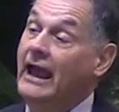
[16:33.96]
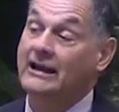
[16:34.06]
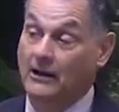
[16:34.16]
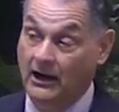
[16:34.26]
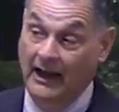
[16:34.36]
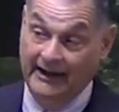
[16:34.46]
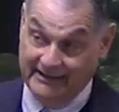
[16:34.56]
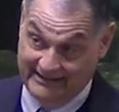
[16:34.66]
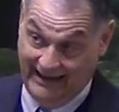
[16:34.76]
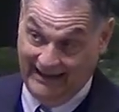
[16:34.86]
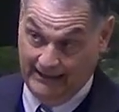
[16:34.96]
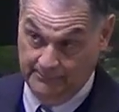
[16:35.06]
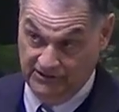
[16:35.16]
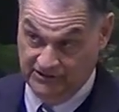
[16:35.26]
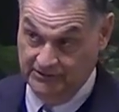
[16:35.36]
And a lot of
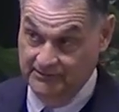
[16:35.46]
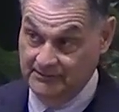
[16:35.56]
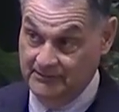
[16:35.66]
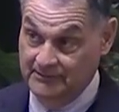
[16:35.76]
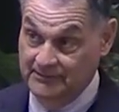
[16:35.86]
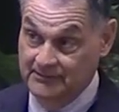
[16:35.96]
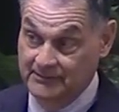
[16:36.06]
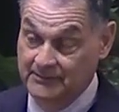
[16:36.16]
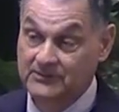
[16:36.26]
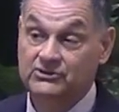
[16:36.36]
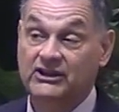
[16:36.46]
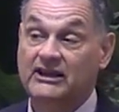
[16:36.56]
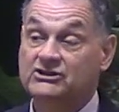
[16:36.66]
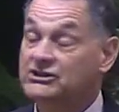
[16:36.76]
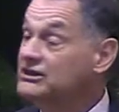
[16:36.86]
times,
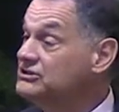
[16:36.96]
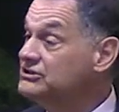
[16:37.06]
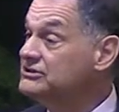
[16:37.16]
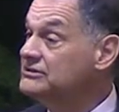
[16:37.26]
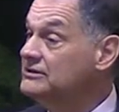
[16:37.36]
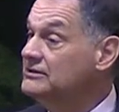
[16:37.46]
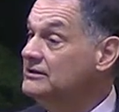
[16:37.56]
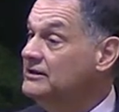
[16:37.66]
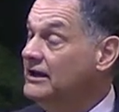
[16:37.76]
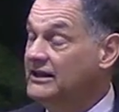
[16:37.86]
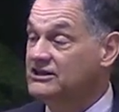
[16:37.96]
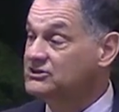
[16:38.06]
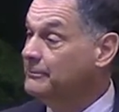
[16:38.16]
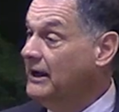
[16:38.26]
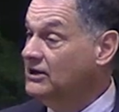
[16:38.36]
Jesus and
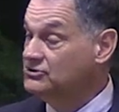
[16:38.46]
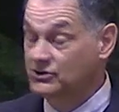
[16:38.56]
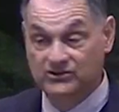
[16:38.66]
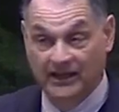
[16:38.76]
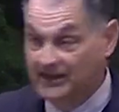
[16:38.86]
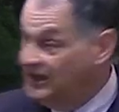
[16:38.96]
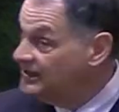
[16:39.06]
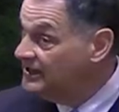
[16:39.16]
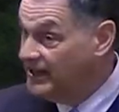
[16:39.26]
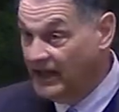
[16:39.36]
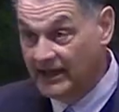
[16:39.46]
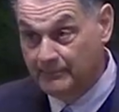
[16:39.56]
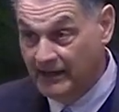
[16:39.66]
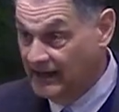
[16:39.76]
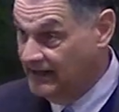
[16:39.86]
his apostles, they didn't
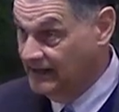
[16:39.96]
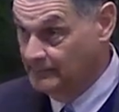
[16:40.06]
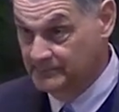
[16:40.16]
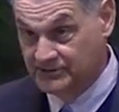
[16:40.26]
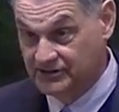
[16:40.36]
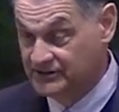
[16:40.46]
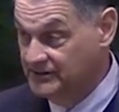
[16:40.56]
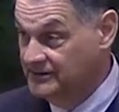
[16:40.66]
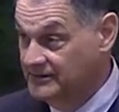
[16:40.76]
name names.